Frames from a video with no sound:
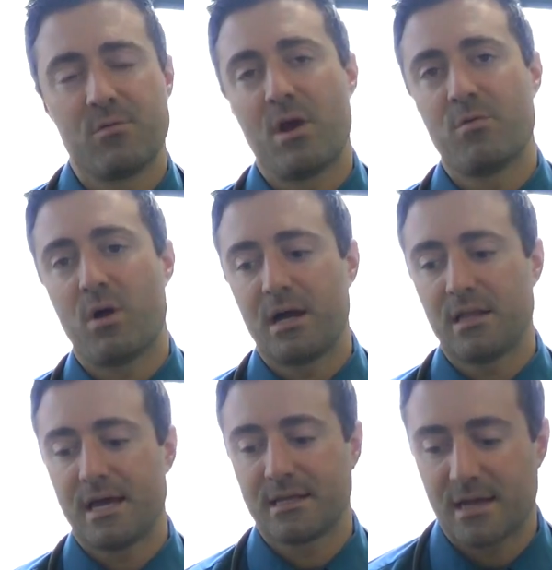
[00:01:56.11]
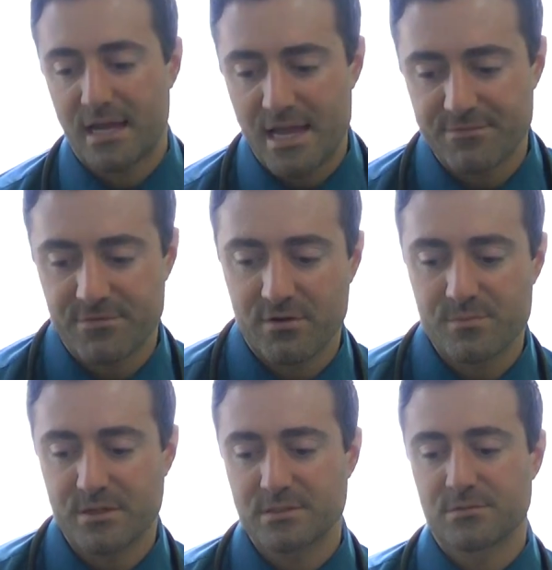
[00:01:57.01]
And, and while I, I have very
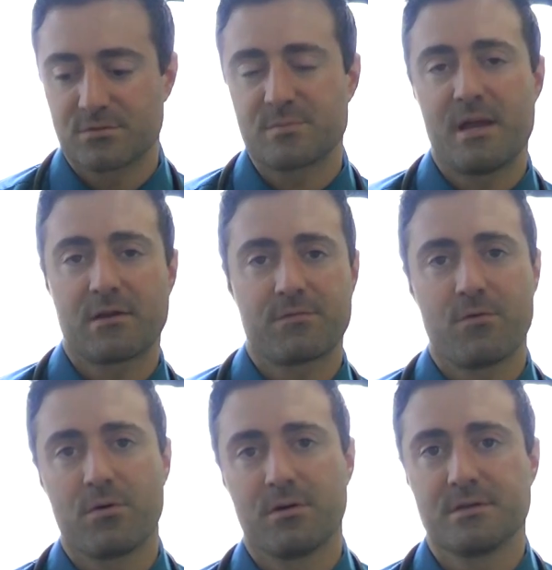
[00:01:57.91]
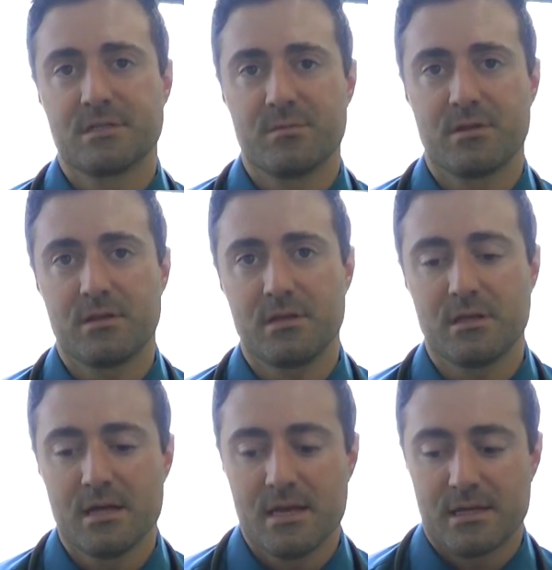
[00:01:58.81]
much respect for some of
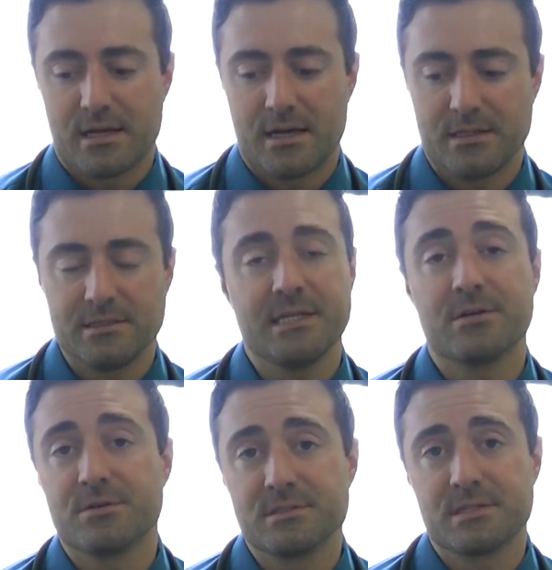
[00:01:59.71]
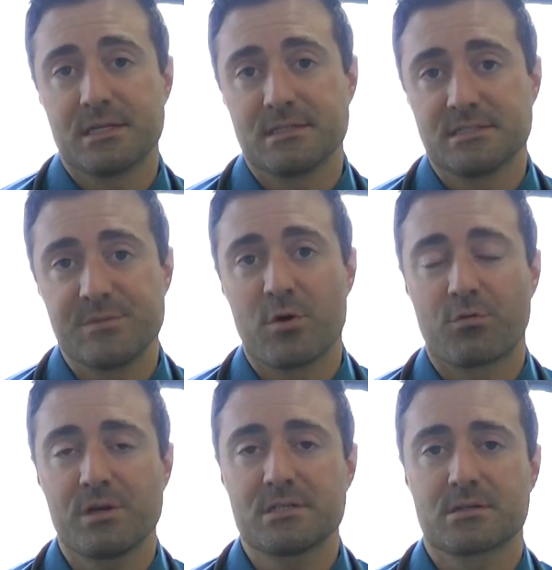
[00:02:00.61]
the uh, leaders in
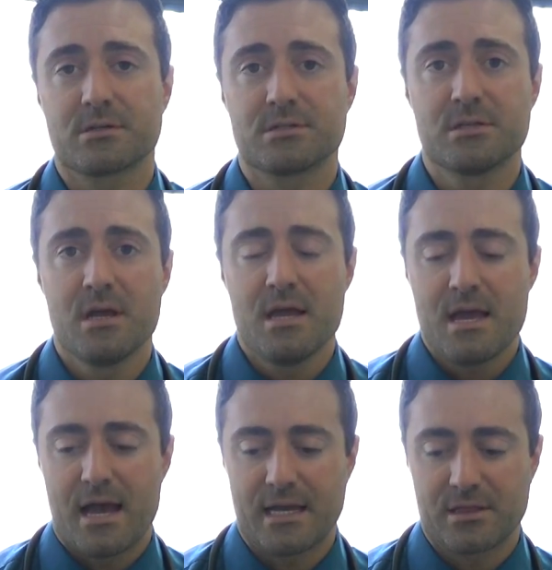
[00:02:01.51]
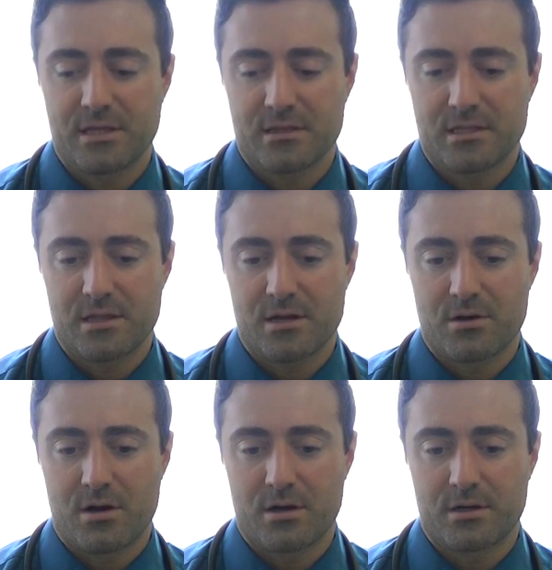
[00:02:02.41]
SIBO research, I think
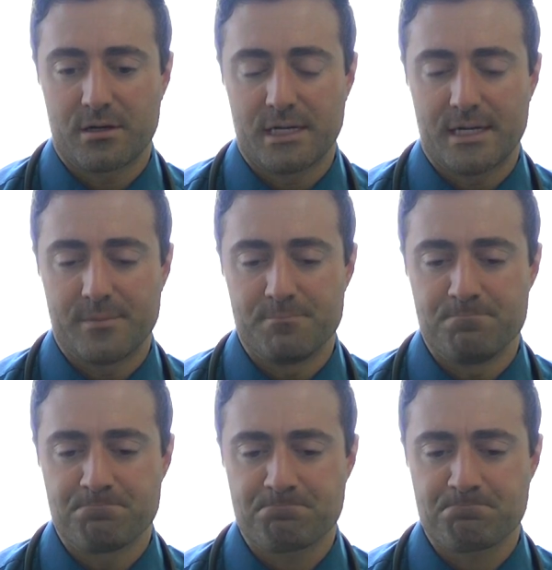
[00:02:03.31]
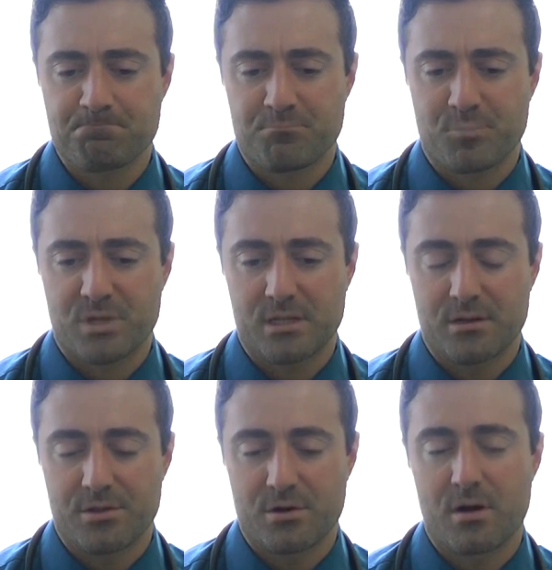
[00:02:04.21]
there are um, you
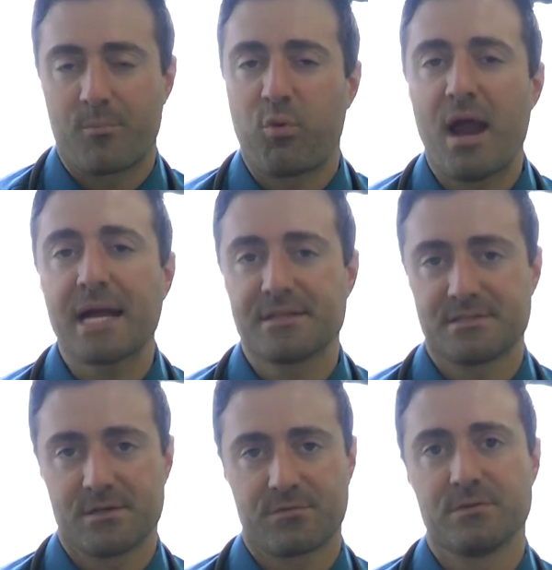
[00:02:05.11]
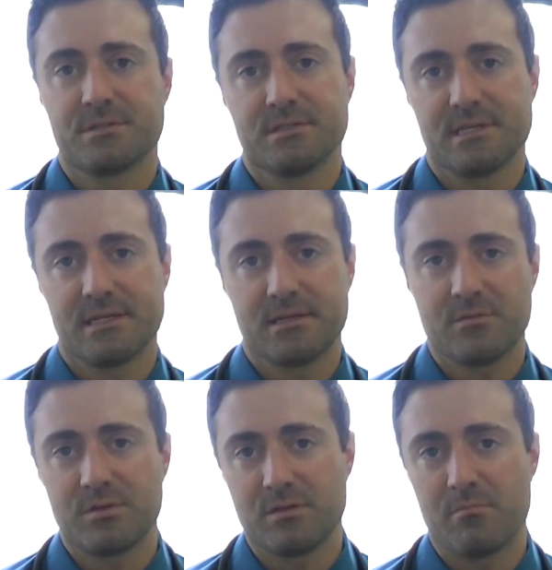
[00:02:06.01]
know there are practice differences that need
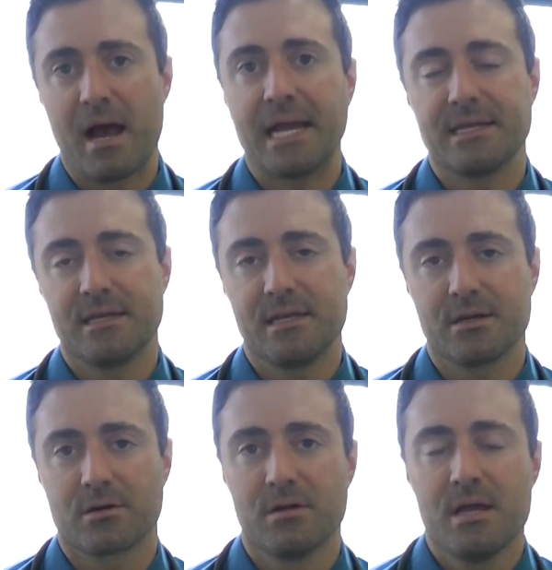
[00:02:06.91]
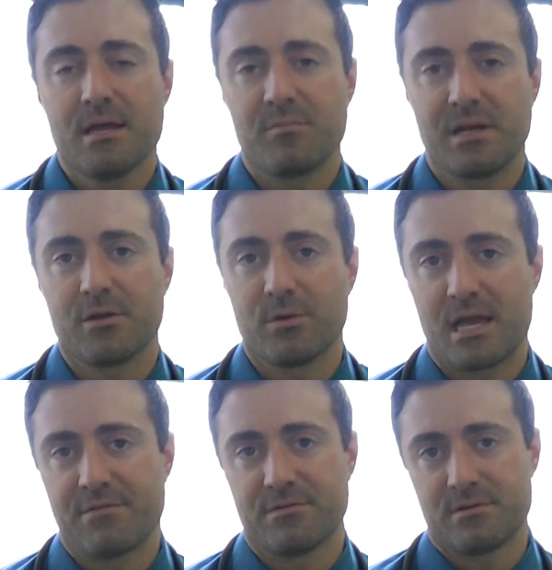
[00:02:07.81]
to be minded here meaning we
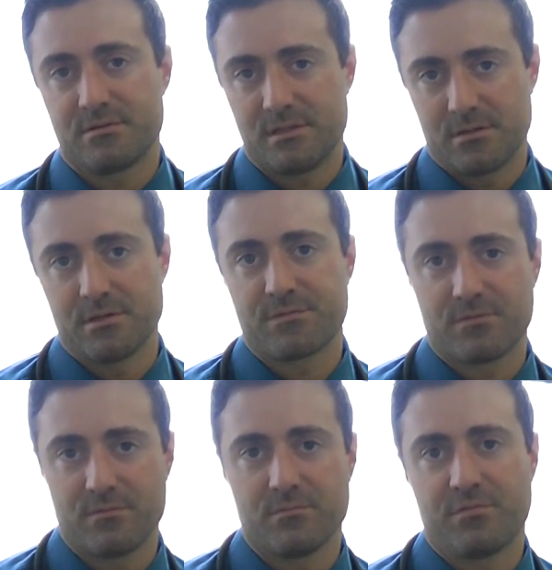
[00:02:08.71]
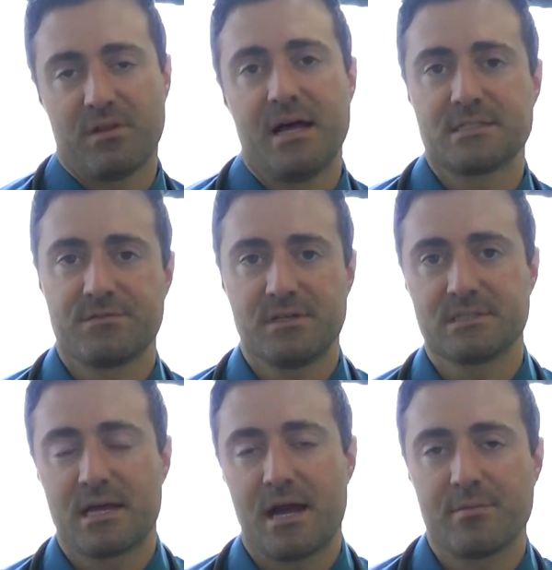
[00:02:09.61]
have you know different
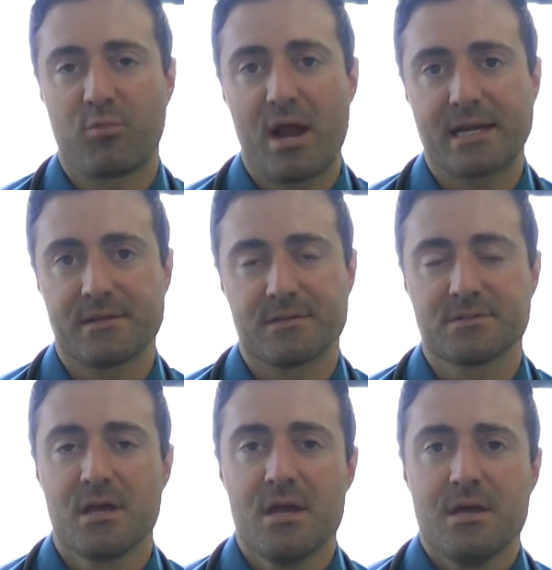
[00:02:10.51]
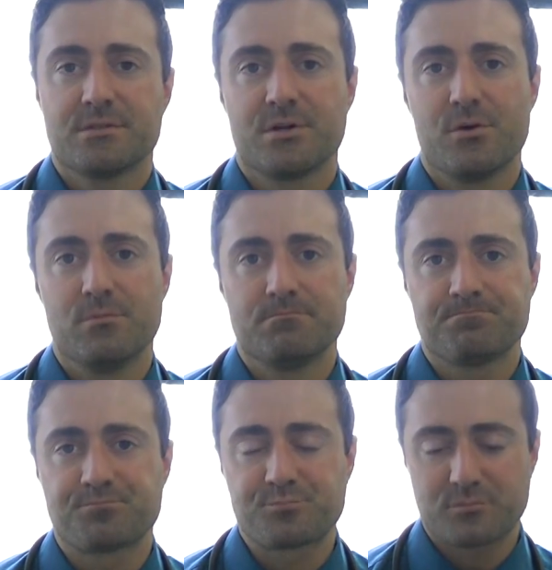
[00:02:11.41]
philosophies on, on practice so
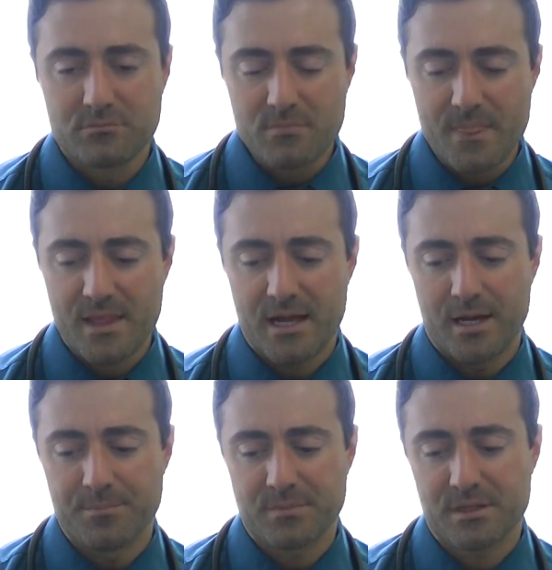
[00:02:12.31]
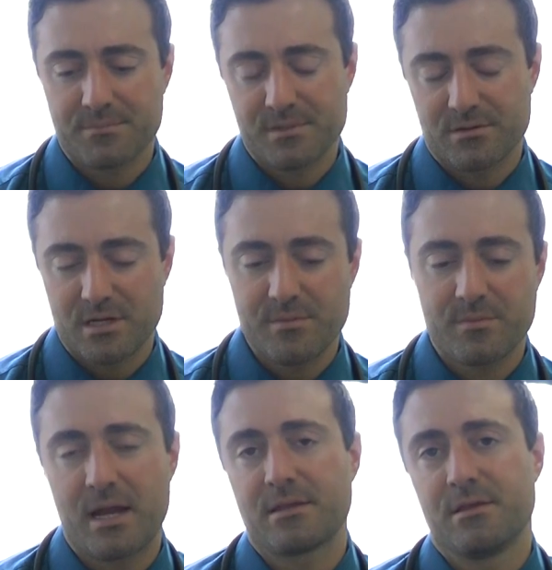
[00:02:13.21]
um, you know,
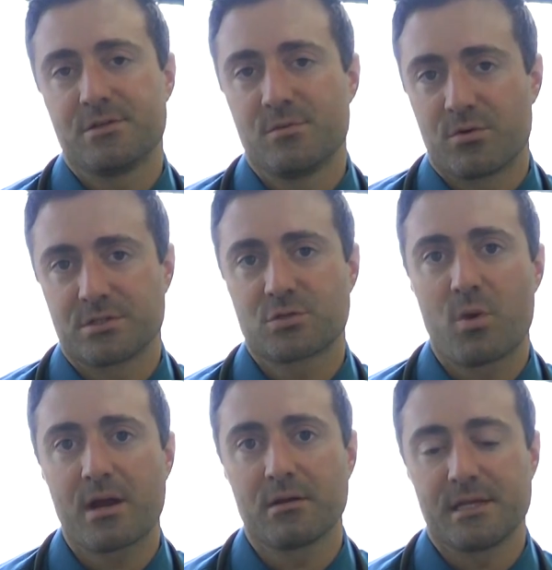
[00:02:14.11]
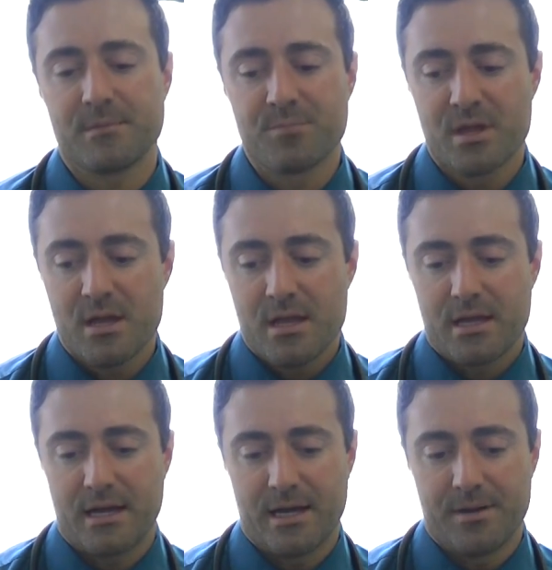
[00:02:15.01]
coming back to the issue more squarely,
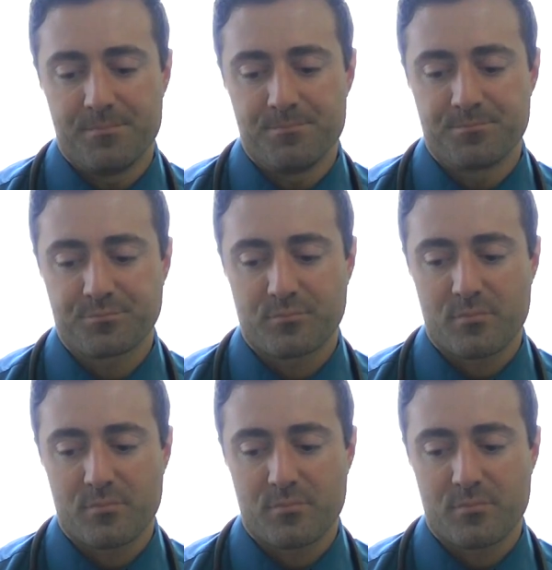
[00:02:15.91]
um,